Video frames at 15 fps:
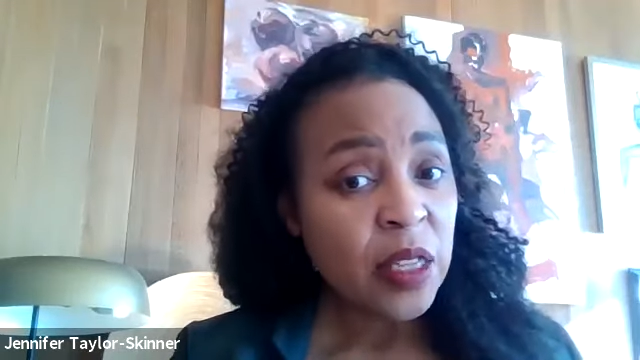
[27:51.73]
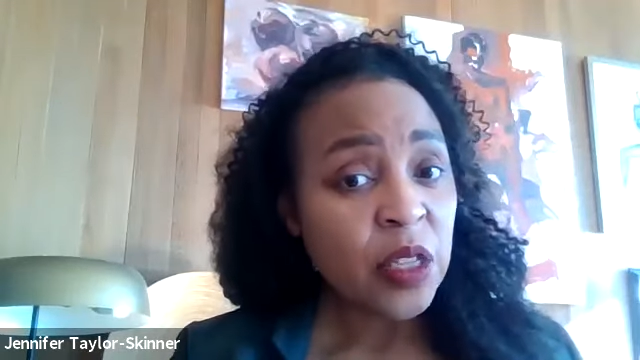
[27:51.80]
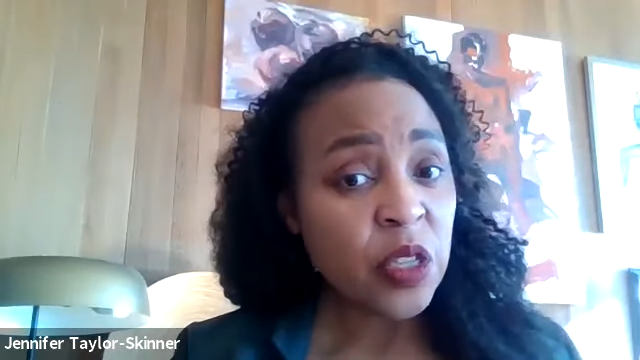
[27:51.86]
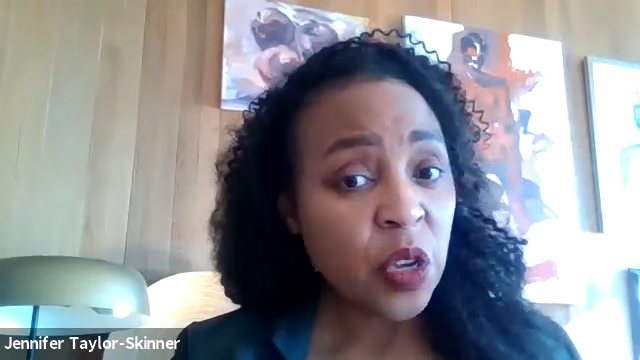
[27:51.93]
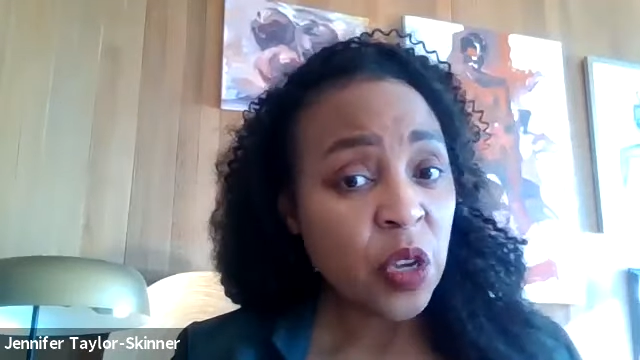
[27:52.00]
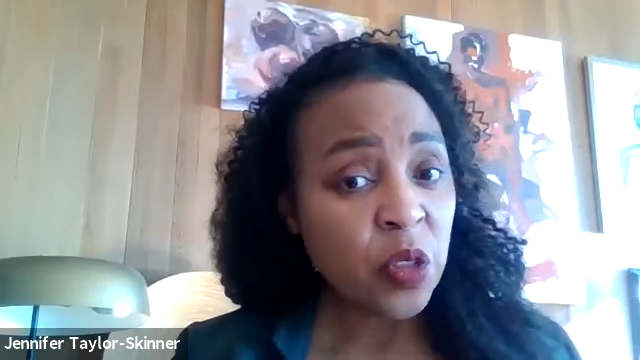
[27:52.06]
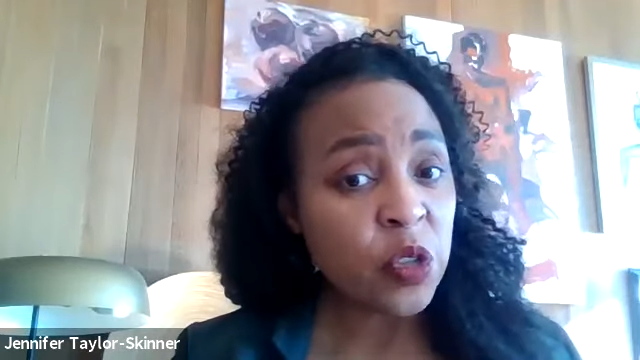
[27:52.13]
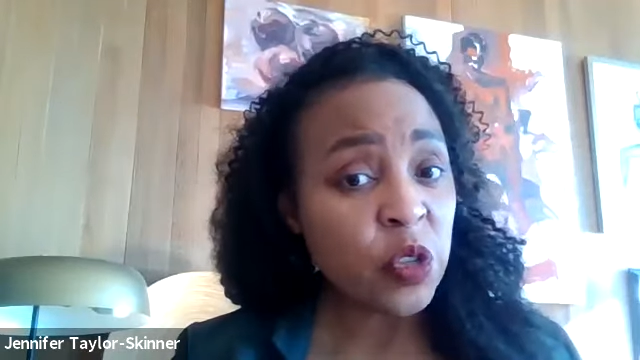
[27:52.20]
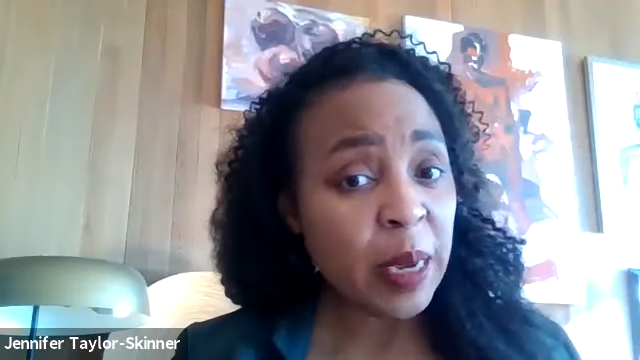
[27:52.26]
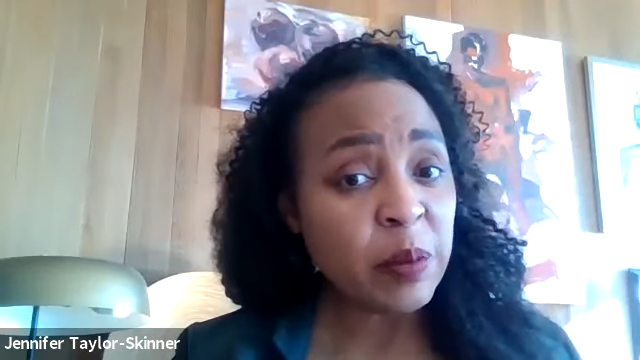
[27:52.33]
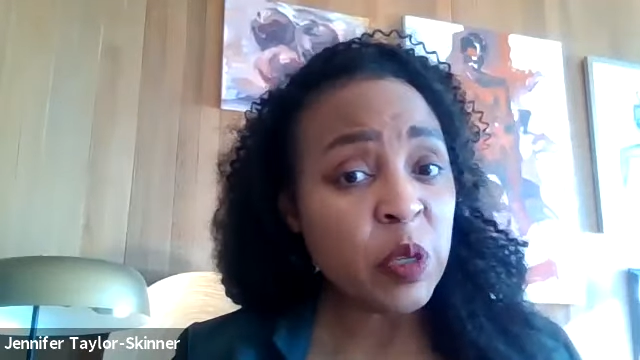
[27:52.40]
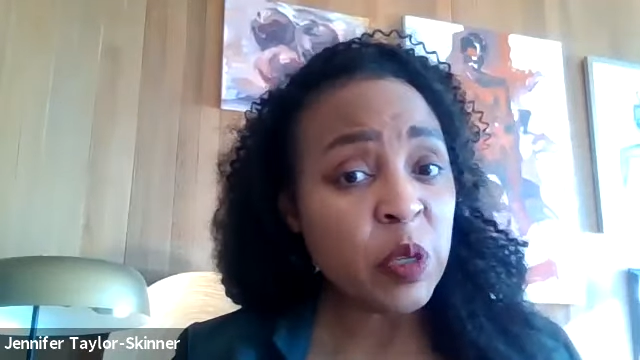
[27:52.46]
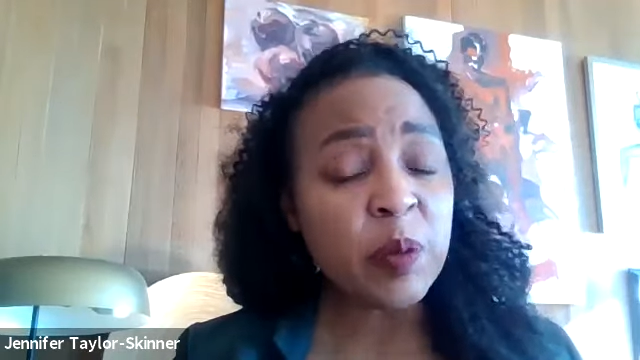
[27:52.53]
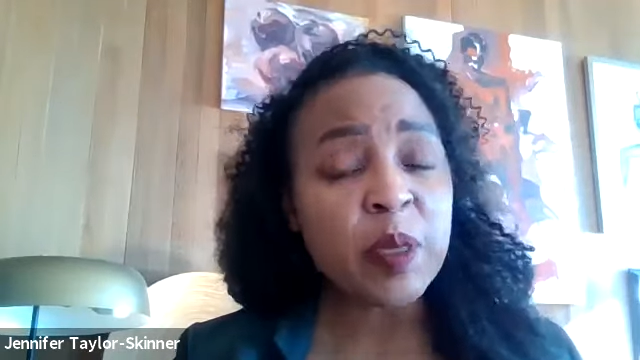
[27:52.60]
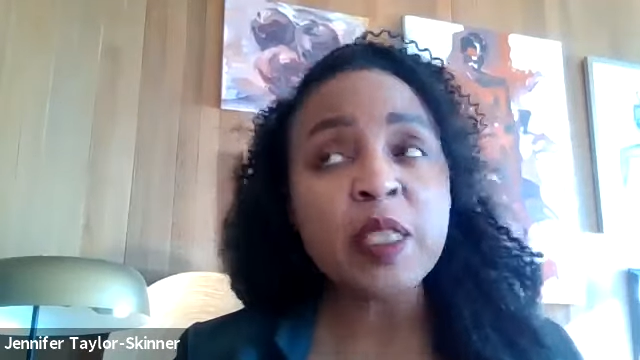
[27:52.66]
So the
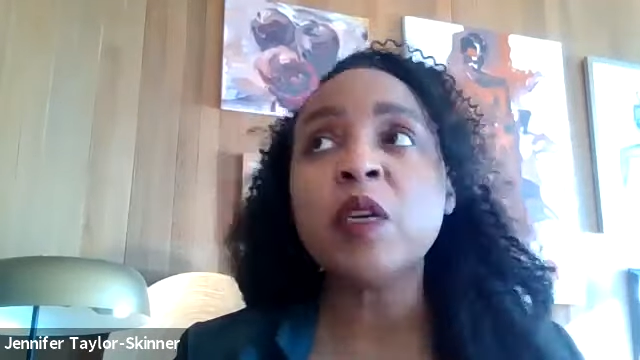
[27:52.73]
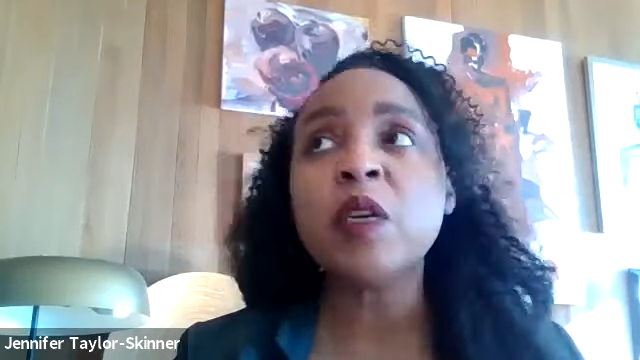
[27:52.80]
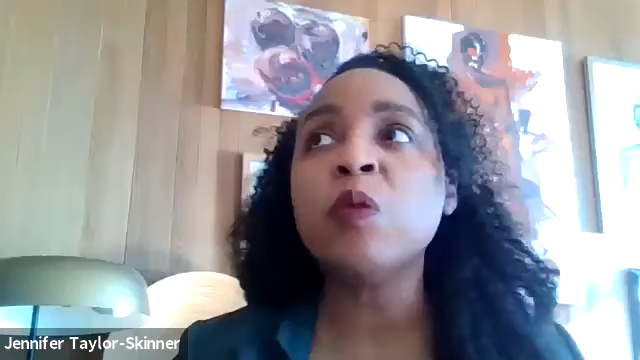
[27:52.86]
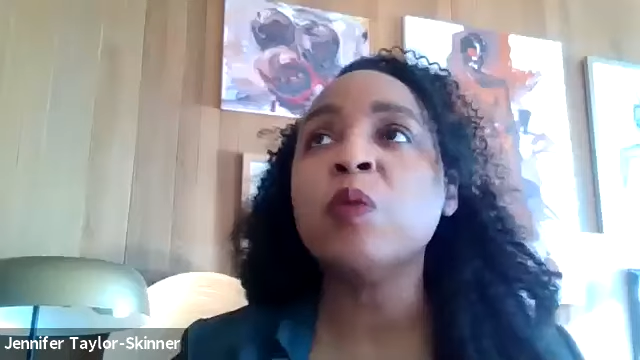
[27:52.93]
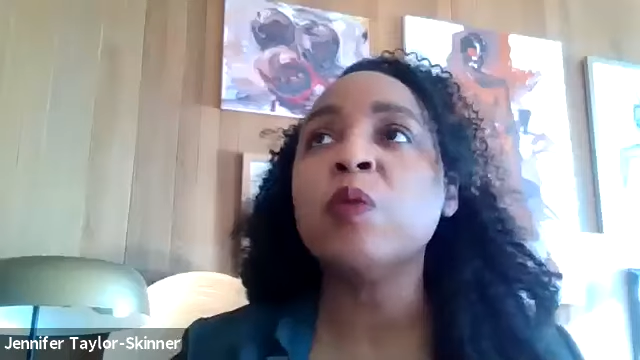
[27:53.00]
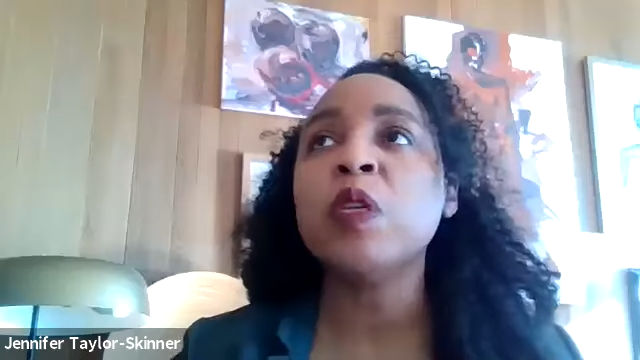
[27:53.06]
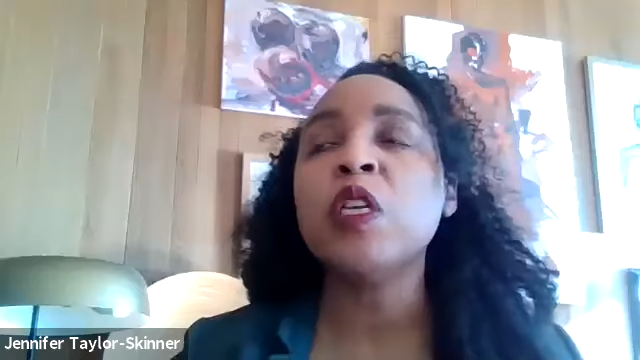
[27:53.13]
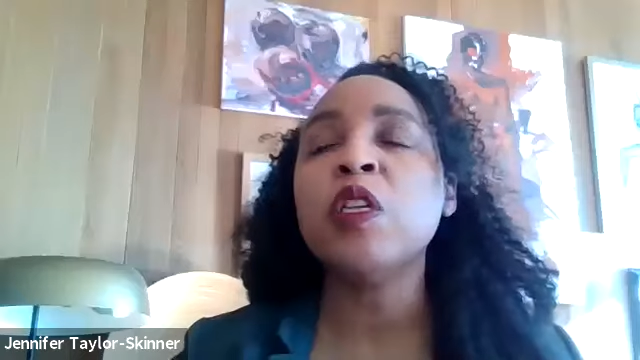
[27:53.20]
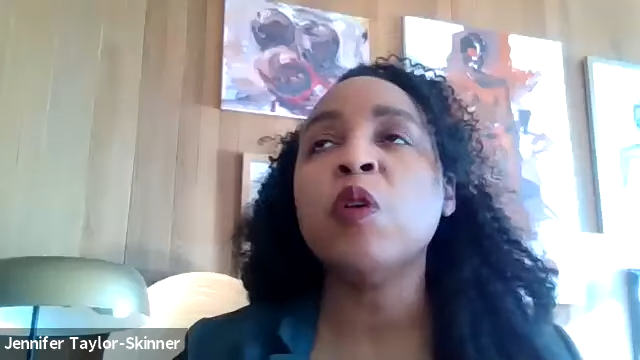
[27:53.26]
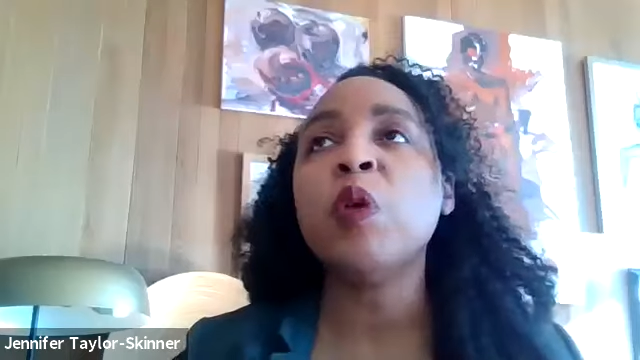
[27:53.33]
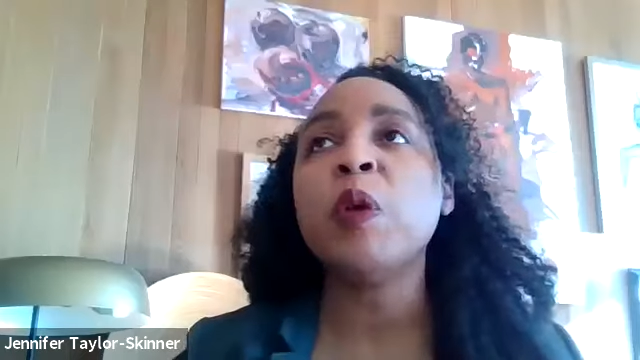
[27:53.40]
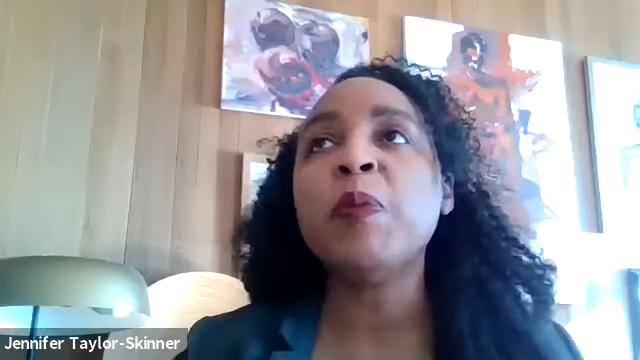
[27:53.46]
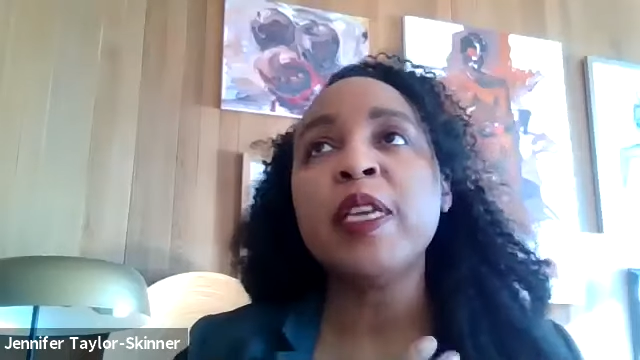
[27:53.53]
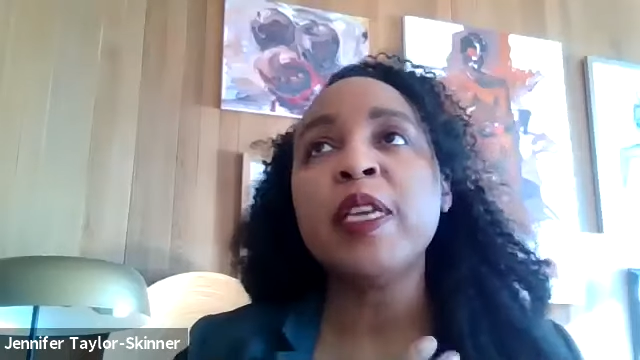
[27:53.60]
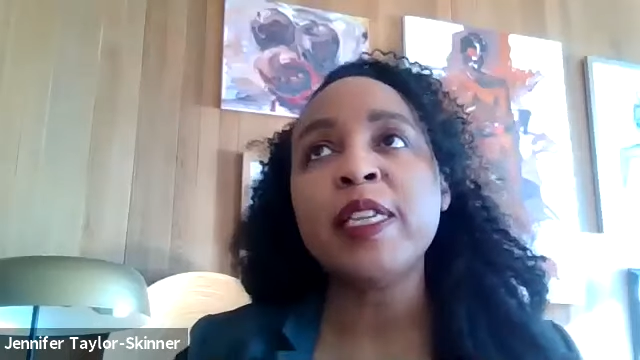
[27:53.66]
scraps are,
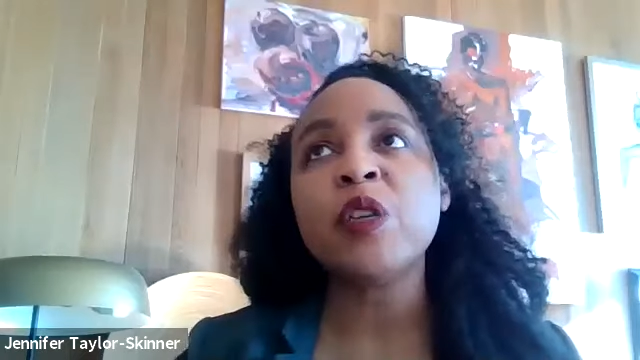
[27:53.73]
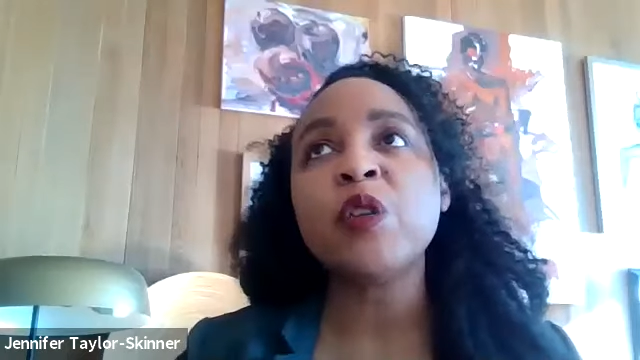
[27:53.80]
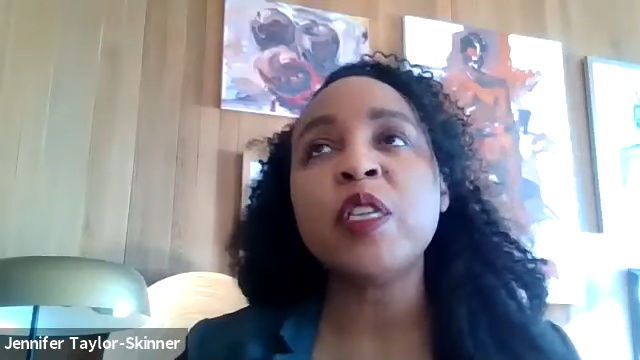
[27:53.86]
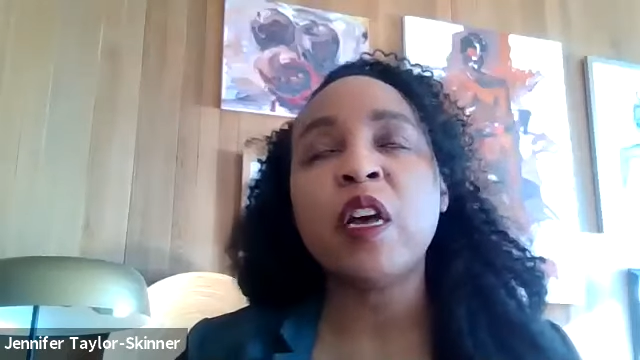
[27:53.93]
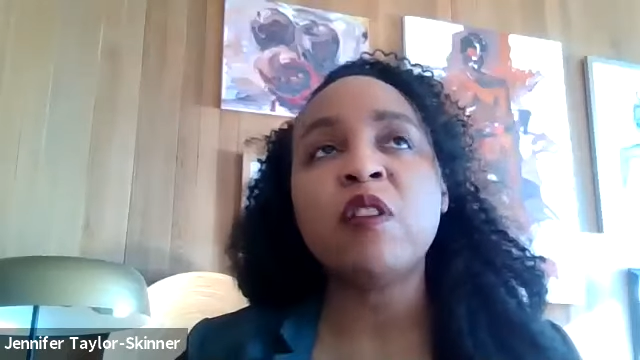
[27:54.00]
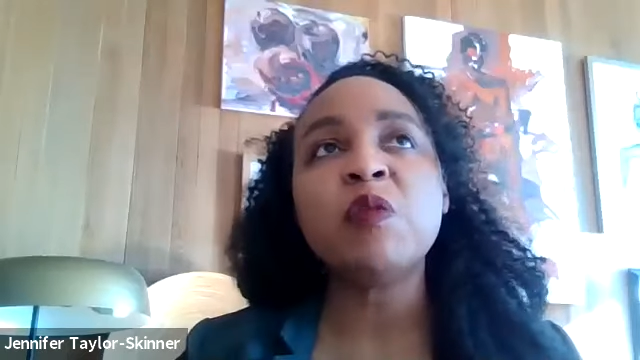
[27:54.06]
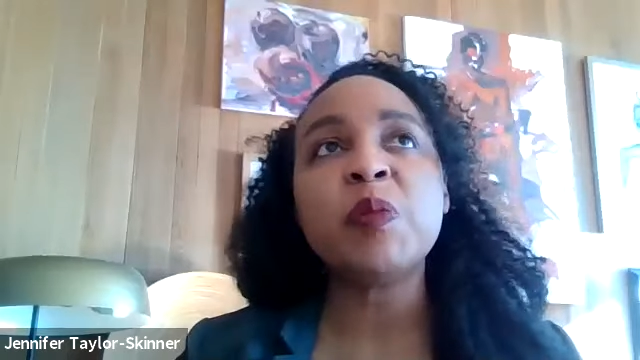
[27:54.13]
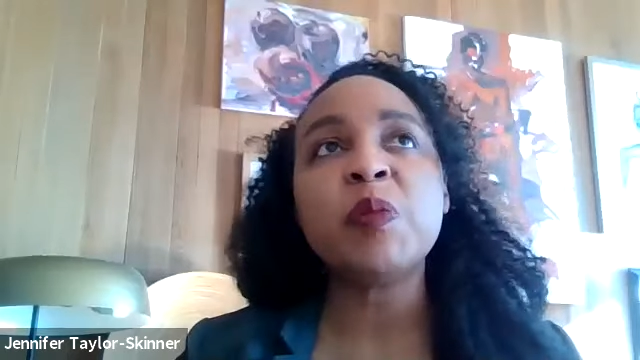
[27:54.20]
we police ourselves